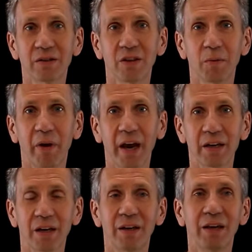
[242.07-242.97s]
to their
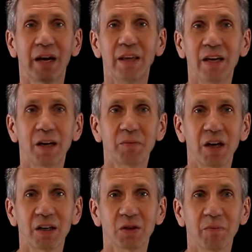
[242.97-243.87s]
bank and they end up
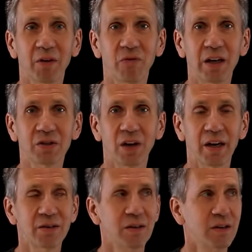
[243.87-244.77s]
getting to my fake
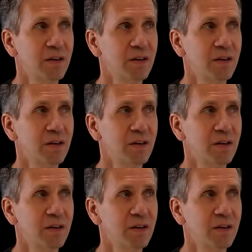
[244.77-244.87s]
site.